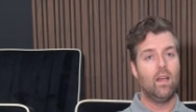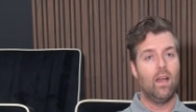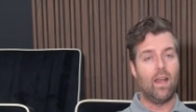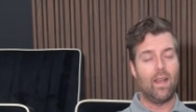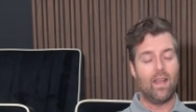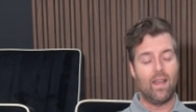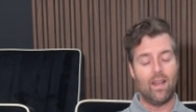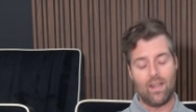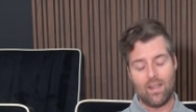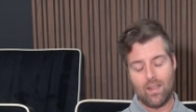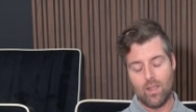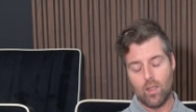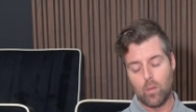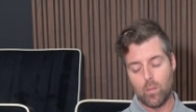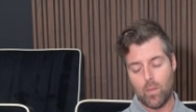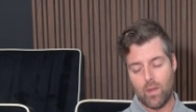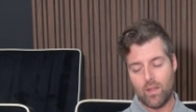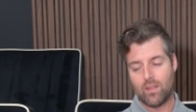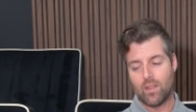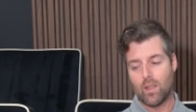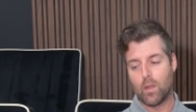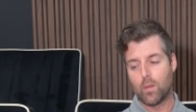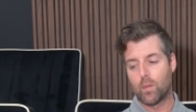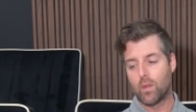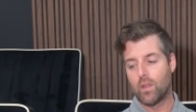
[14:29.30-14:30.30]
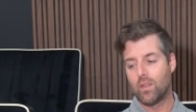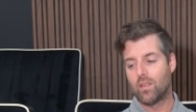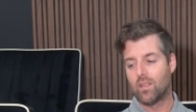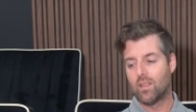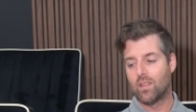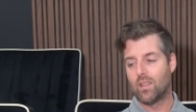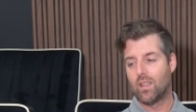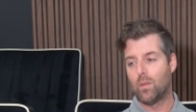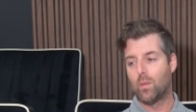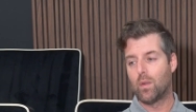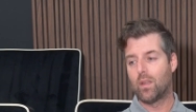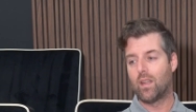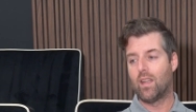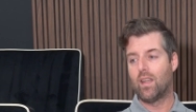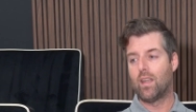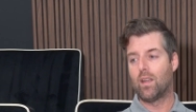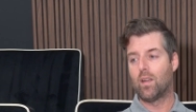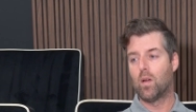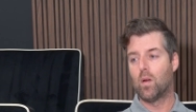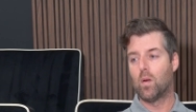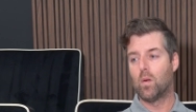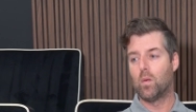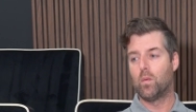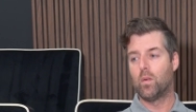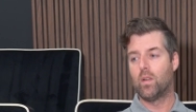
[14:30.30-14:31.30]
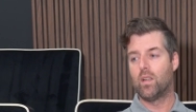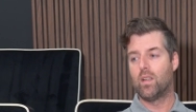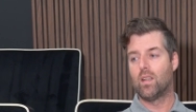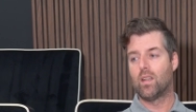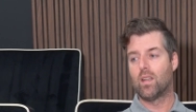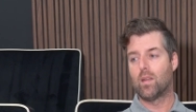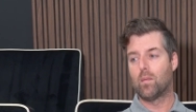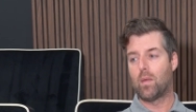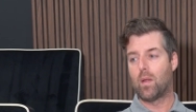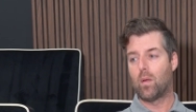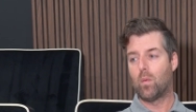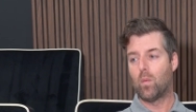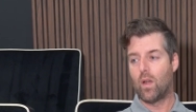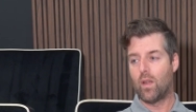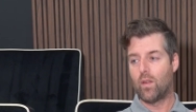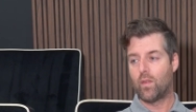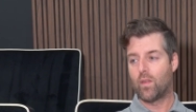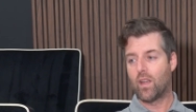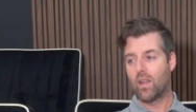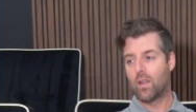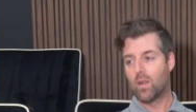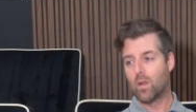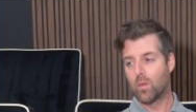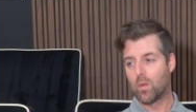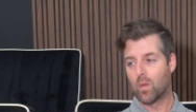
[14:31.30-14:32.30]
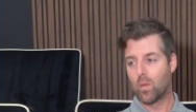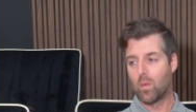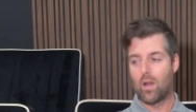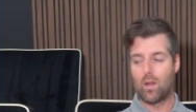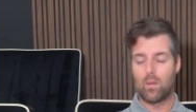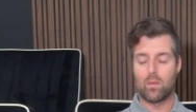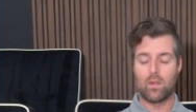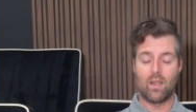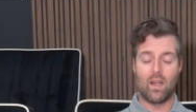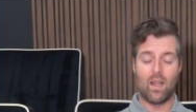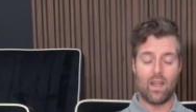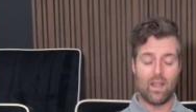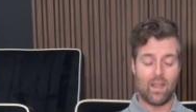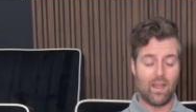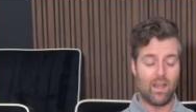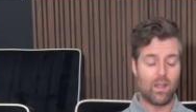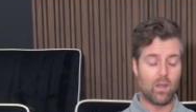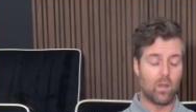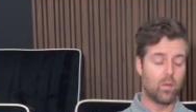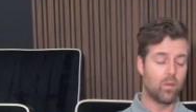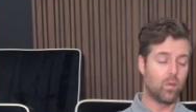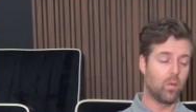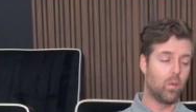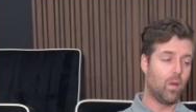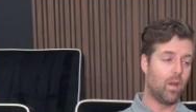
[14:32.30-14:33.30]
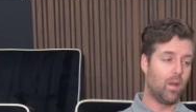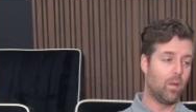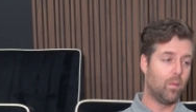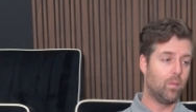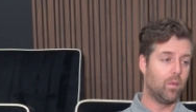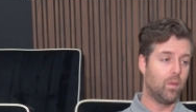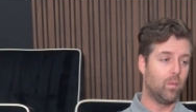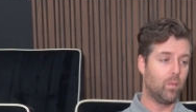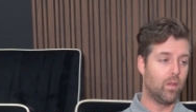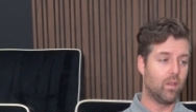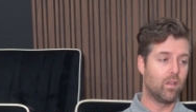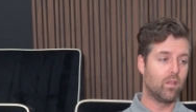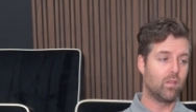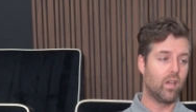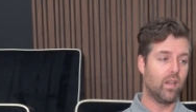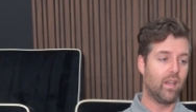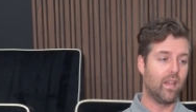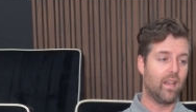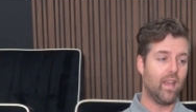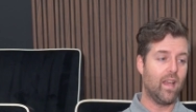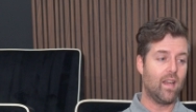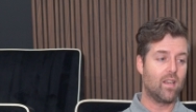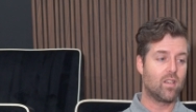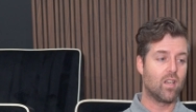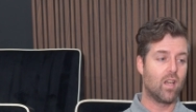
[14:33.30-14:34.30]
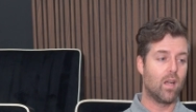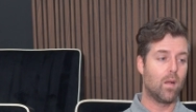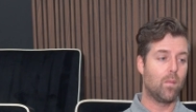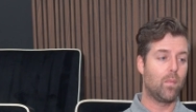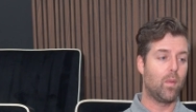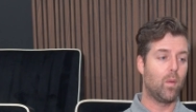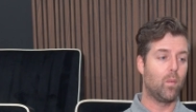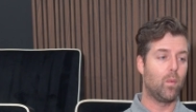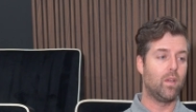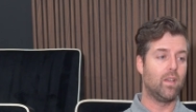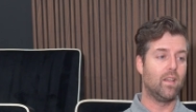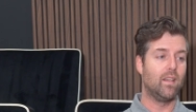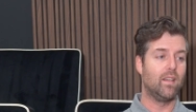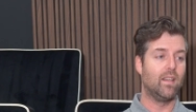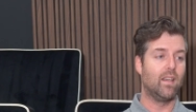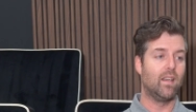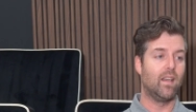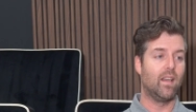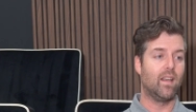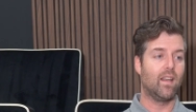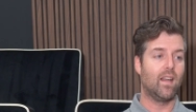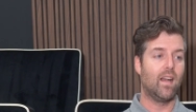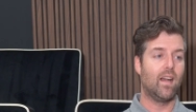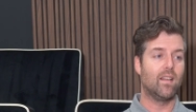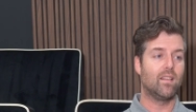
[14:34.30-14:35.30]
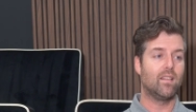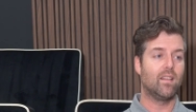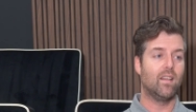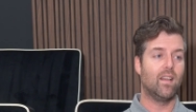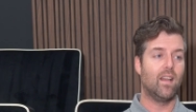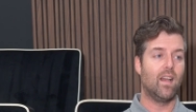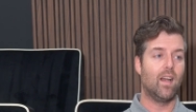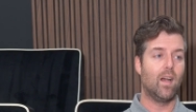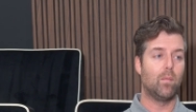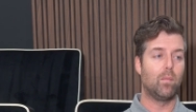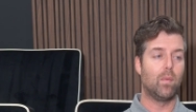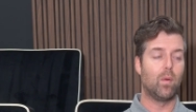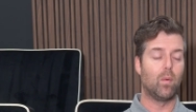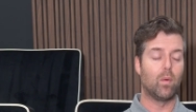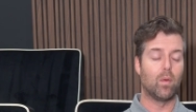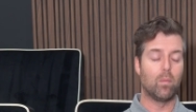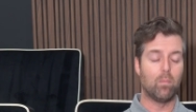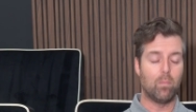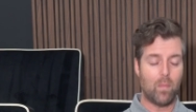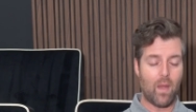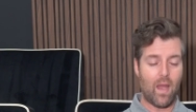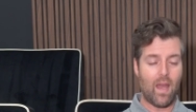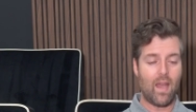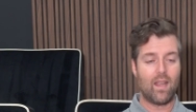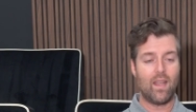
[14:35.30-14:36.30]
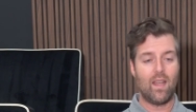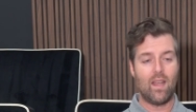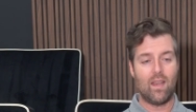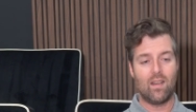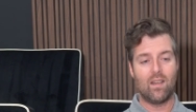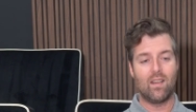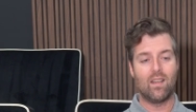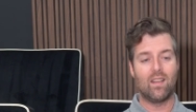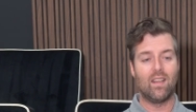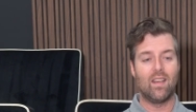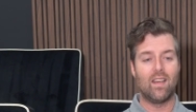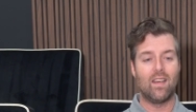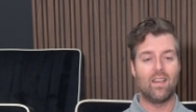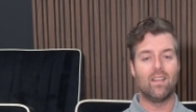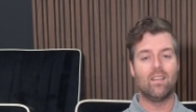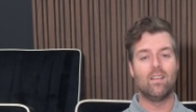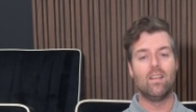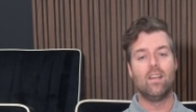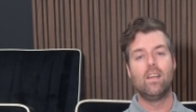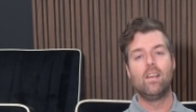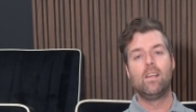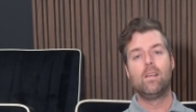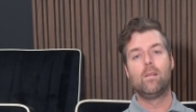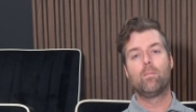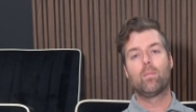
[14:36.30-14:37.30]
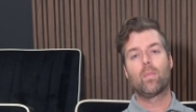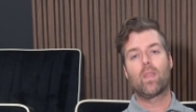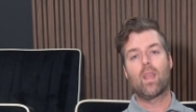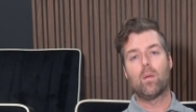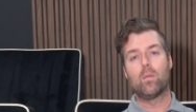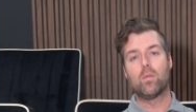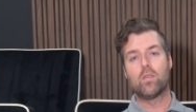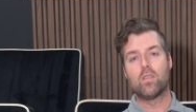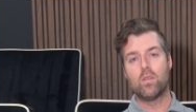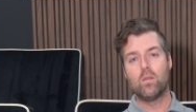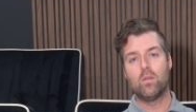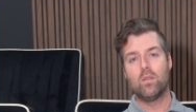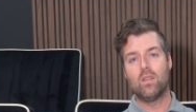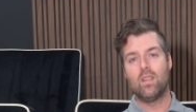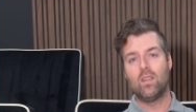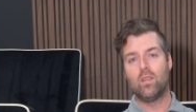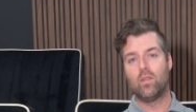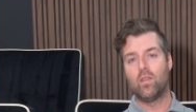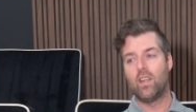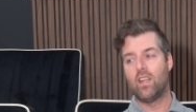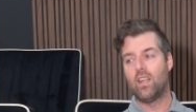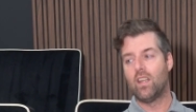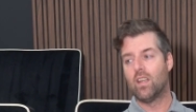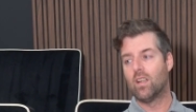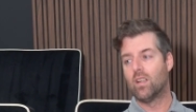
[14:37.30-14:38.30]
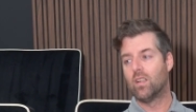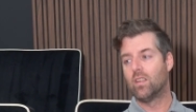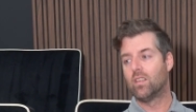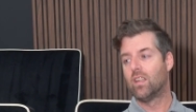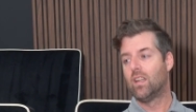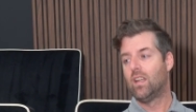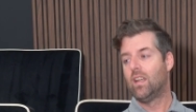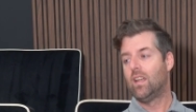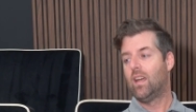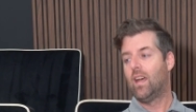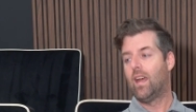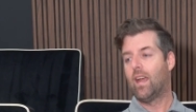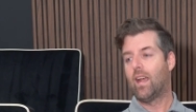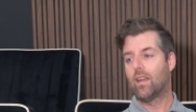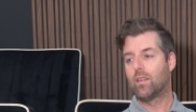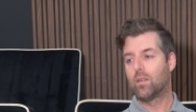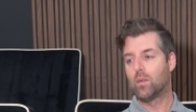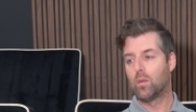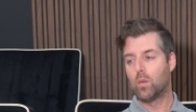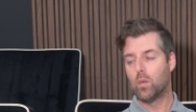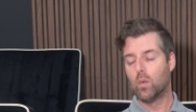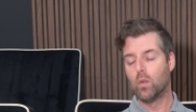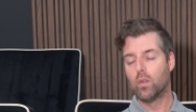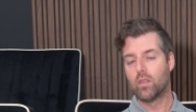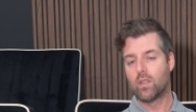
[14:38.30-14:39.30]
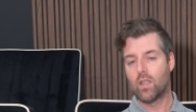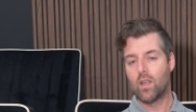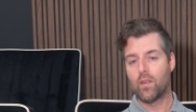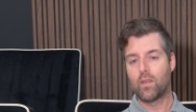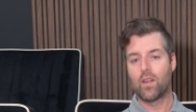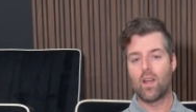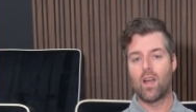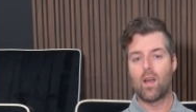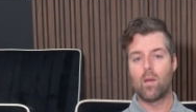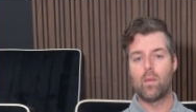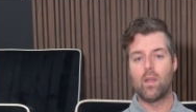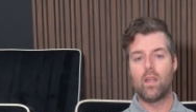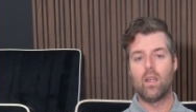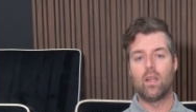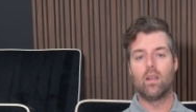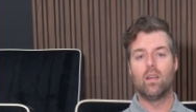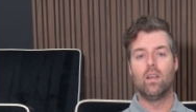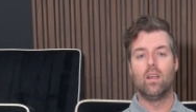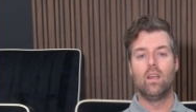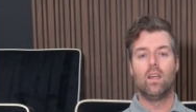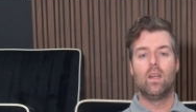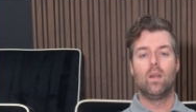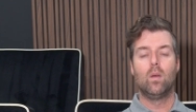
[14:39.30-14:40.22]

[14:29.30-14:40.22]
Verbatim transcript: I kind of killed myself recently with getting COVID, and then my wife got overwhelmed and I got overwhelmed with trying to catch up that we didn't get any content out, but we're back at it again. I'm shooting these videos. I got some cool stuff coming.